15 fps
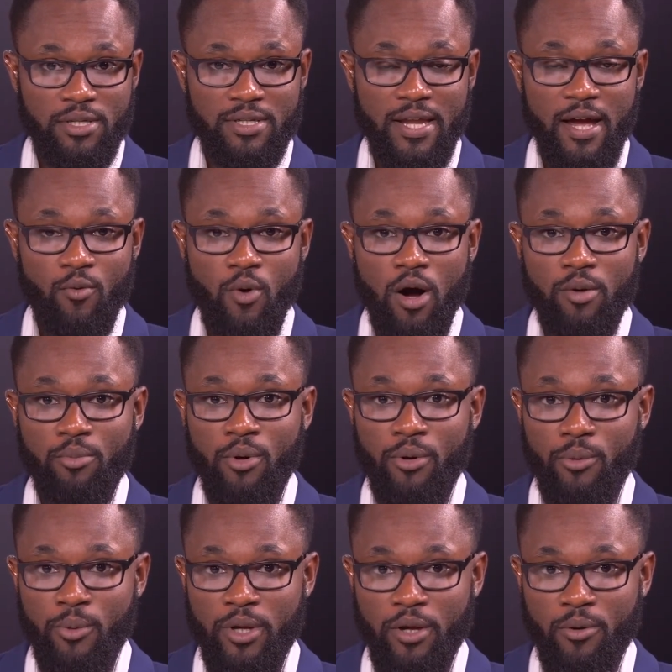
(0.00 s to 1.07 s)
San Juan,
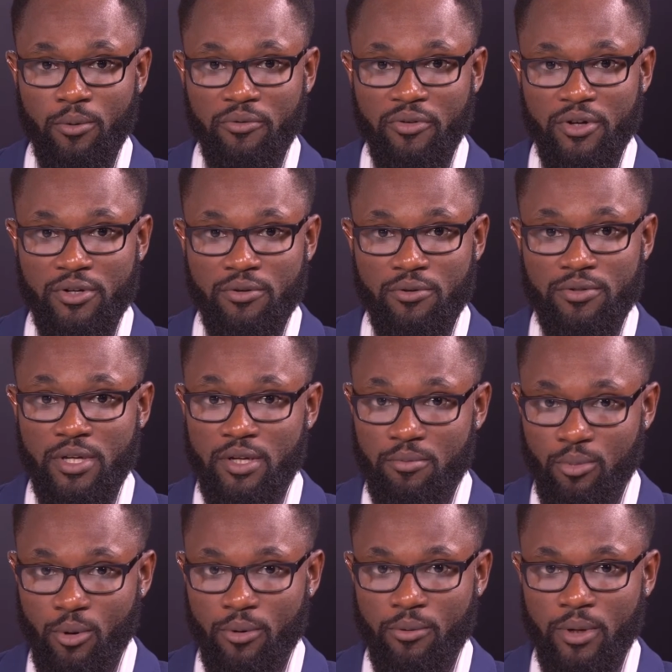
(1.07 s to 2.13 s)
Puerto Rico. Officials in
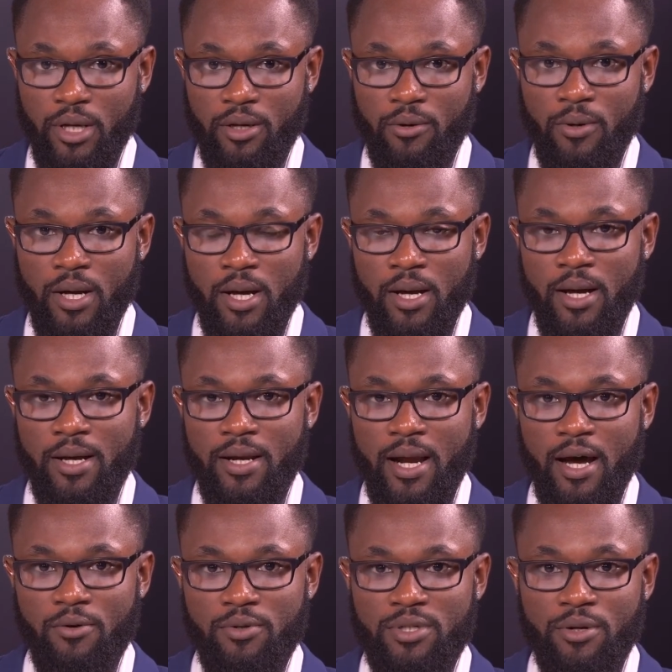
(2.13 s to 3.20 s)
Puerto Rico
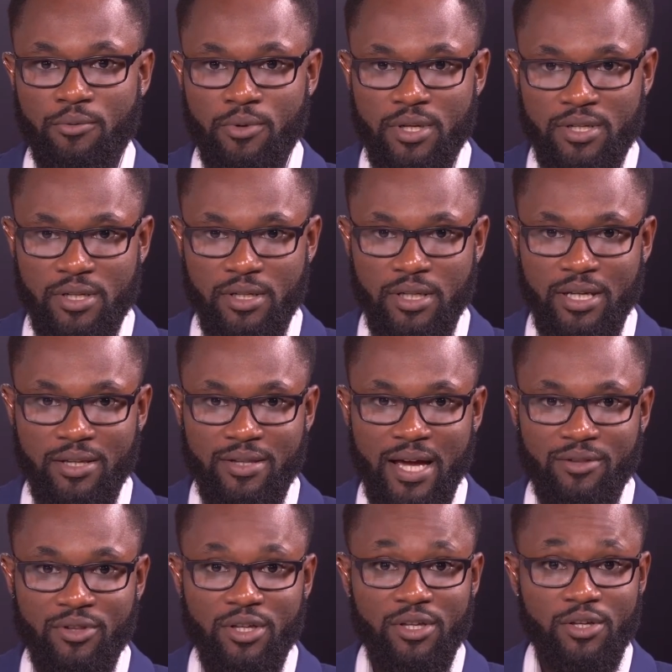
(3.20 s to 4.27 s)
announced recently
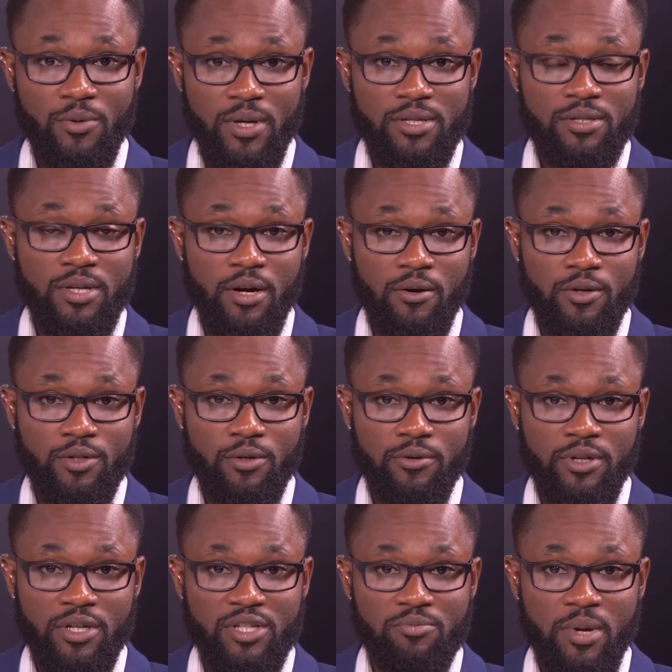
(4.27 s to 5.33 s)
that the U.S.
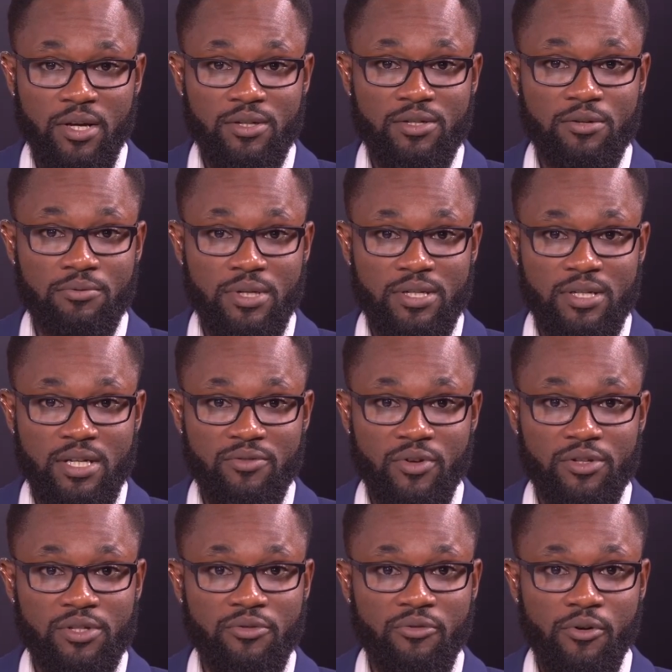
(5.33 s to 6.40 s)
territory expects to receive
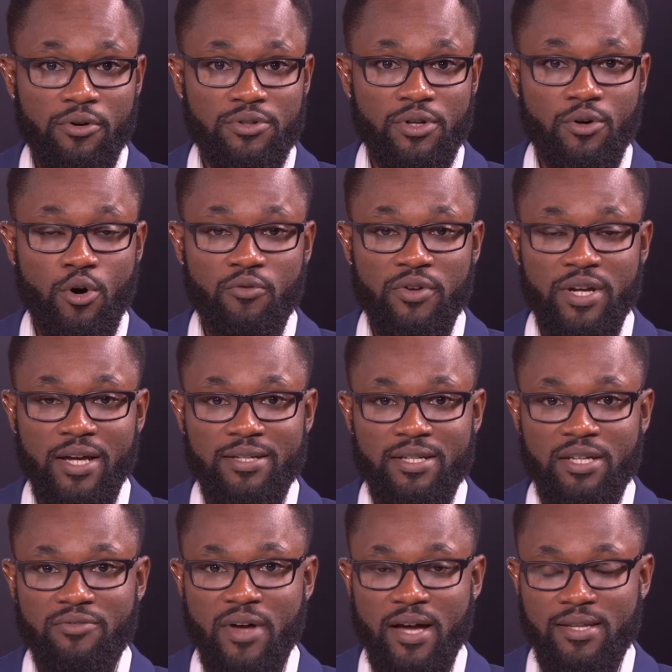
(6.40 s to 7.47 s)
its first
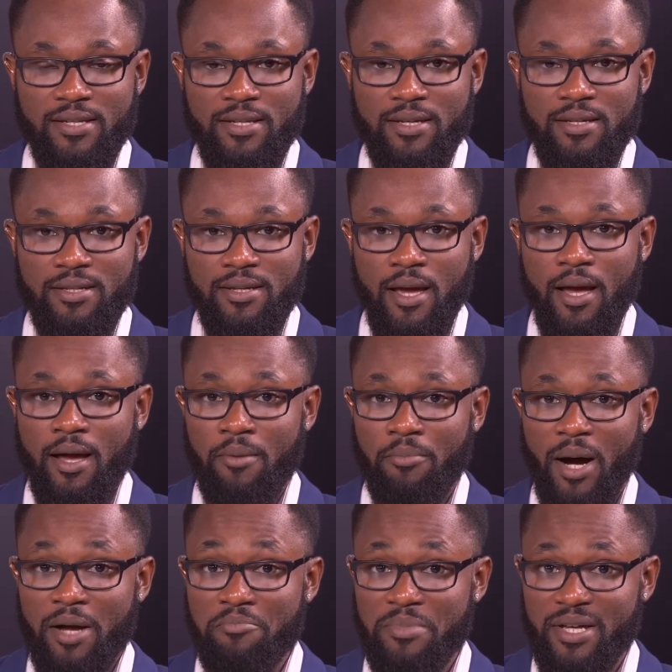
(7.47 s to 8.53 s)
COVID-19 vaccines
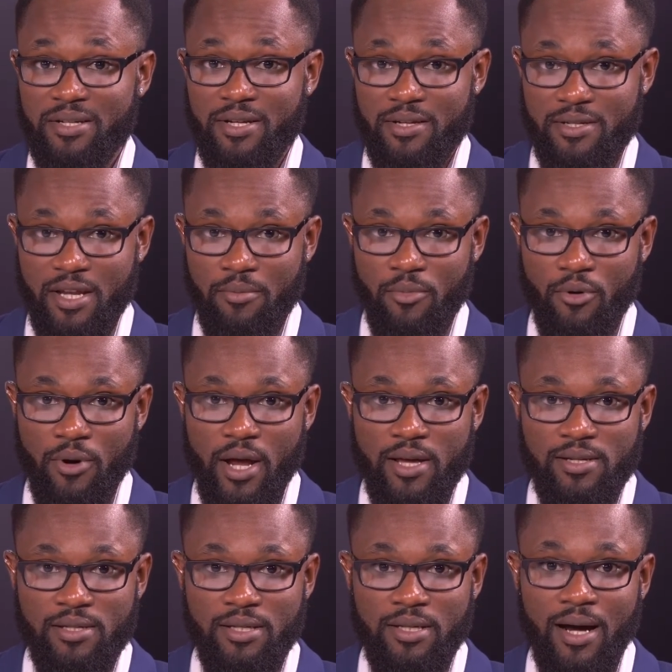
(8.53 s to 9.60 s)
by mid-December
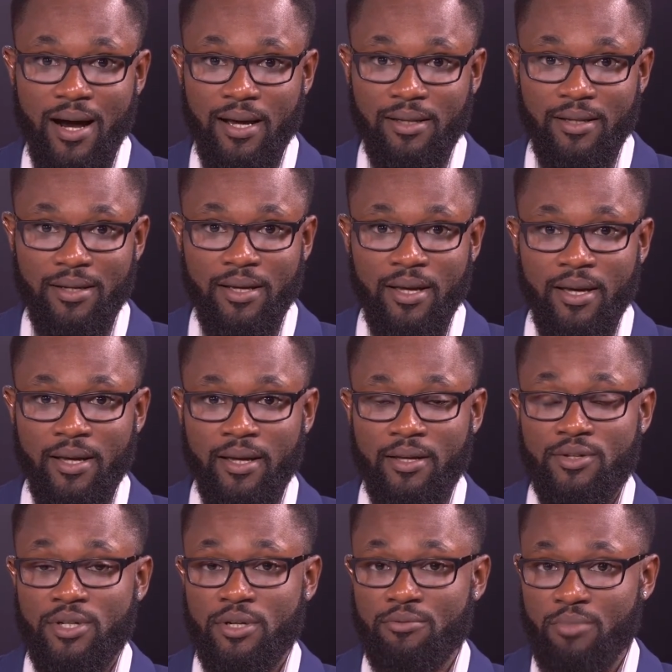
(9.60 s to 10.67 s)
as the island
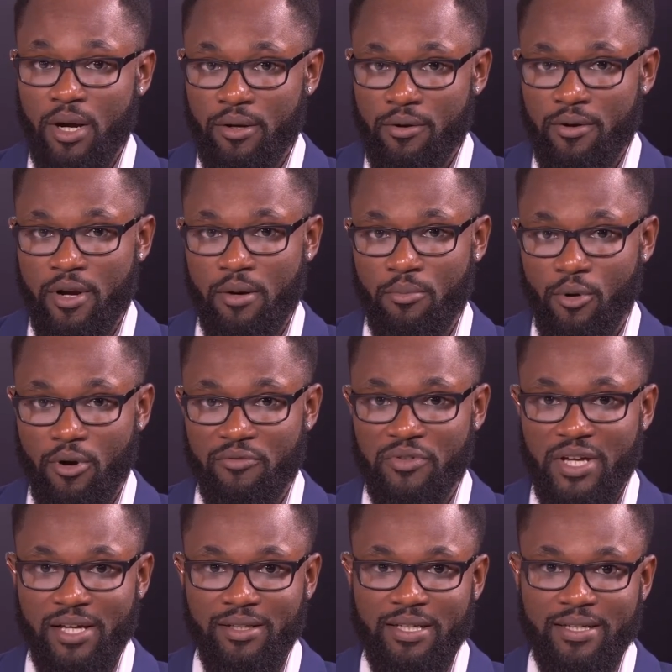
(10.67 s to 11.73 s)
hits a record number of
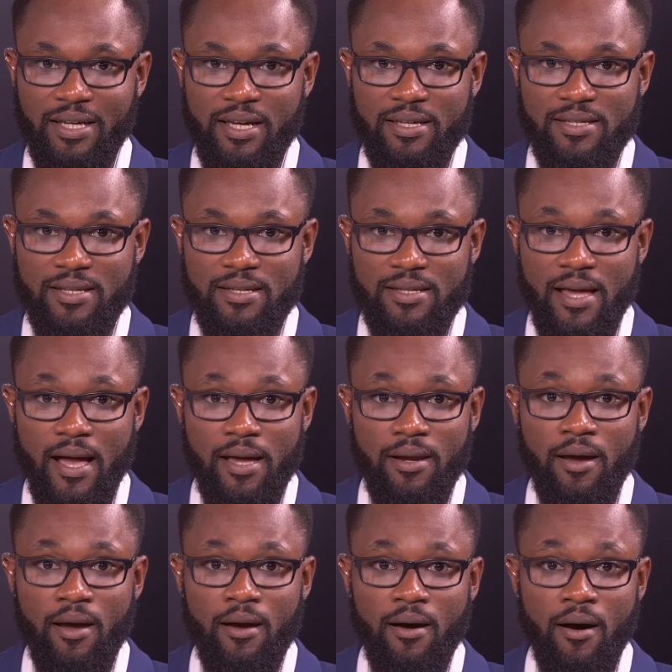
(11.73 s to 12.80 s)
daily cases
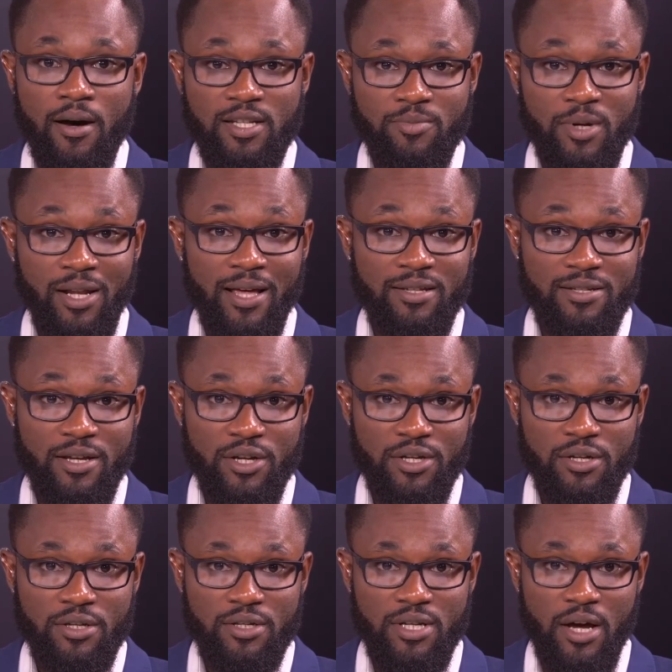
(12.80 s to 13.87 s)
and
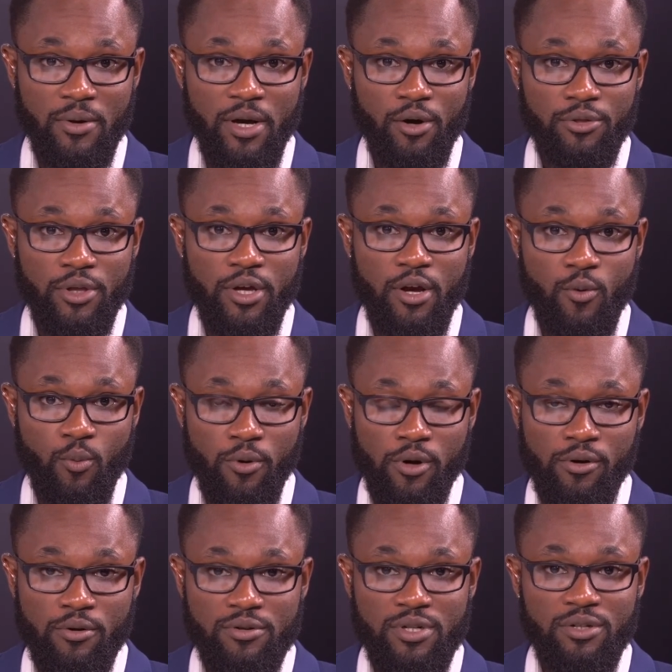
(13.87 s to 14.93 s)
hospitalizations. Now, healthcare
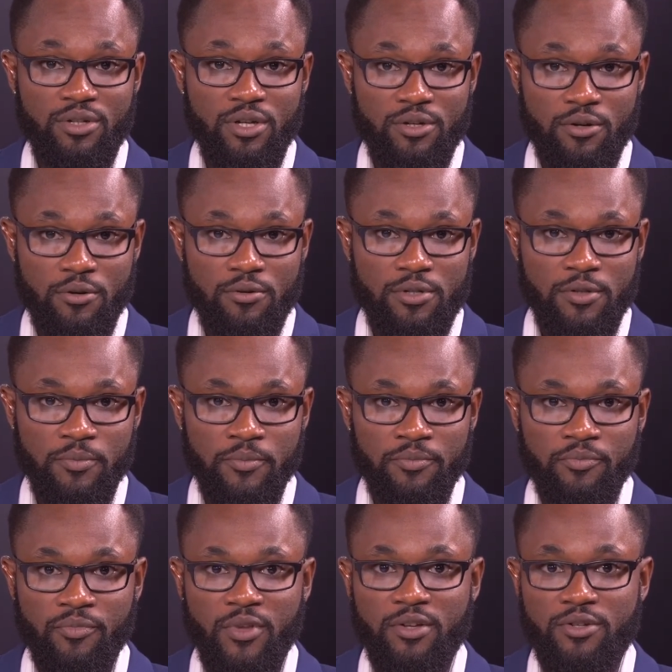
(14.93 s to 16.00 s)
workers, teachers,
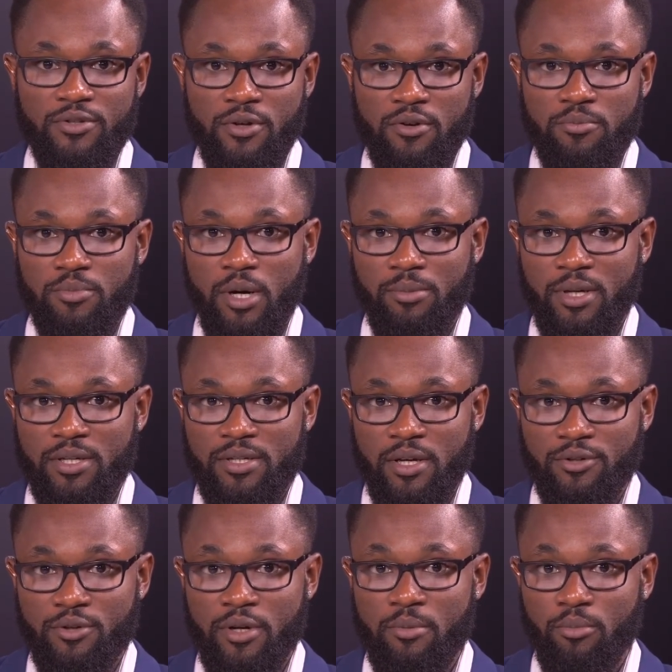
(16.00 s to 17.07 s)
and certain public
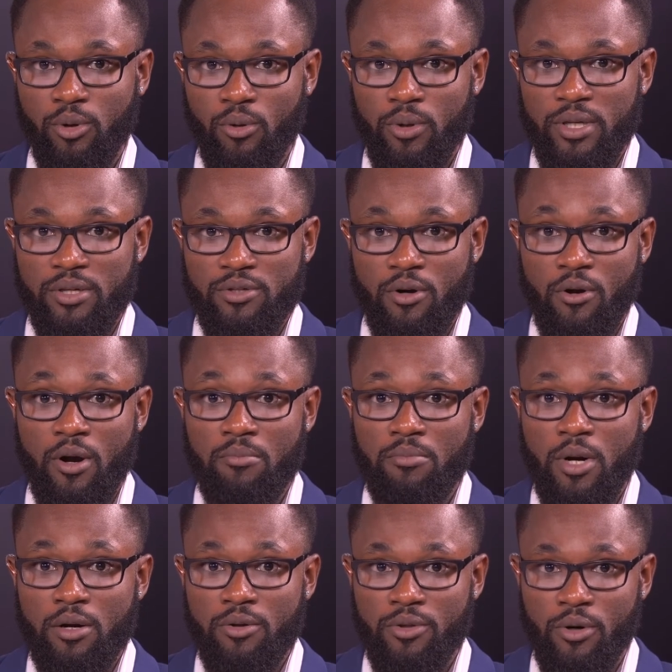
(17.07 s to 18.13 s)
sector employees are
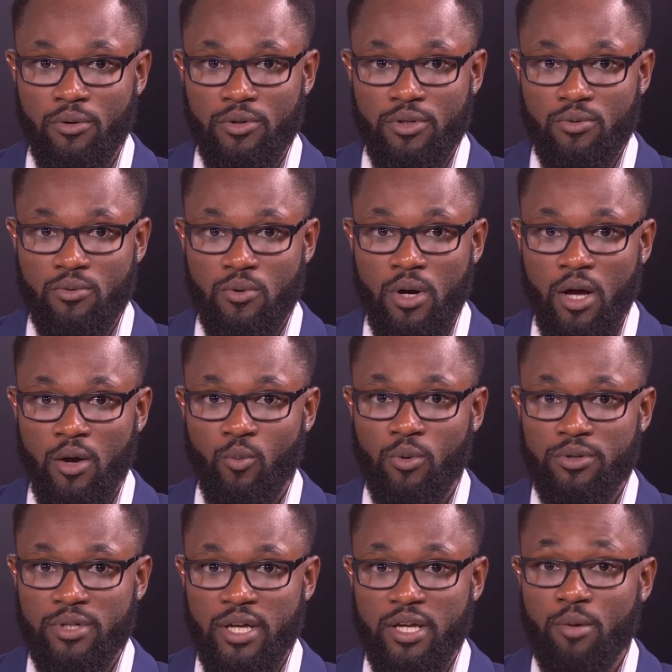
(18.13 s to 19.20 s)
among those who
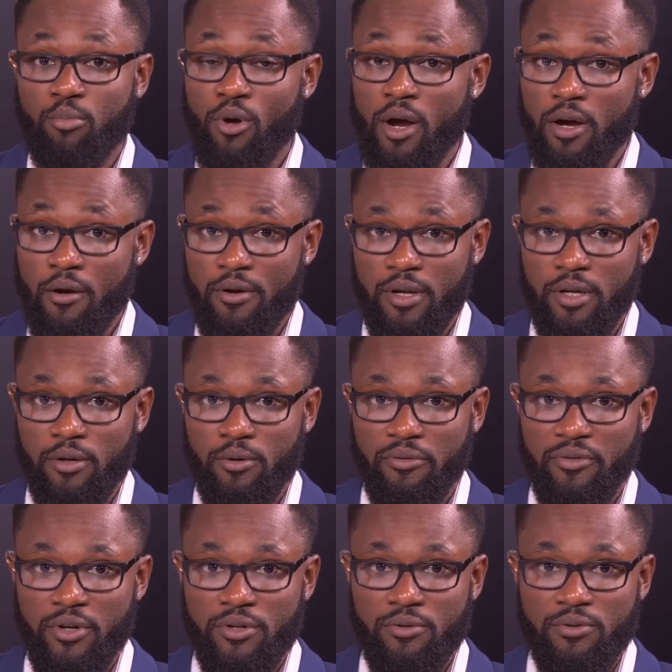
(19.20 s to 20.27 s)
will take priority,
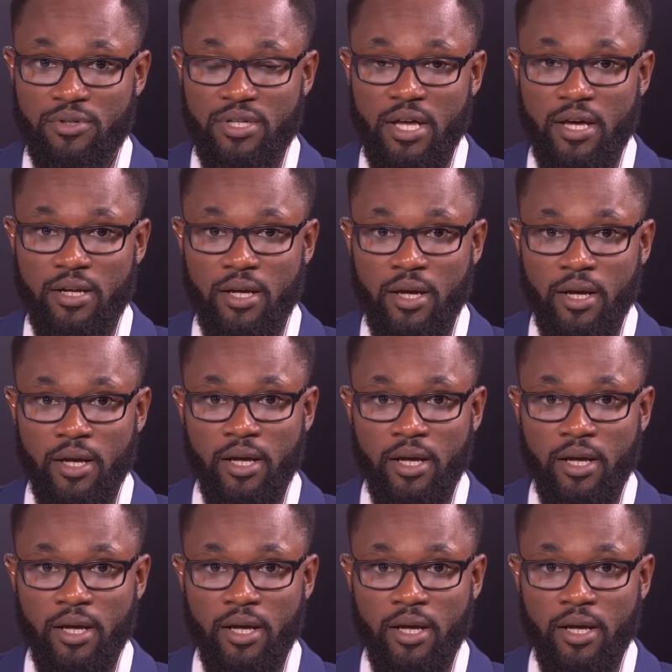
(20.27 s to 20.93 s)
officials said.